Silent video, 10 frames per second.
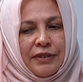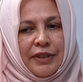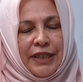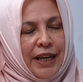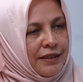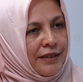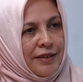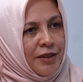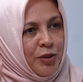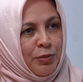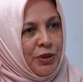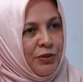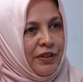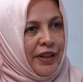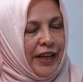youngsters
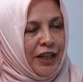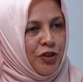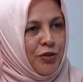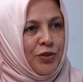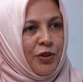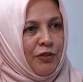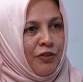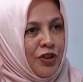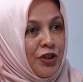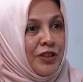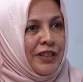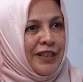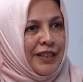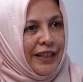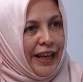between the ages of
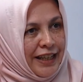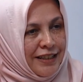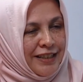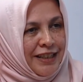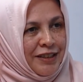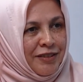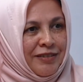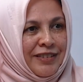13 and 18.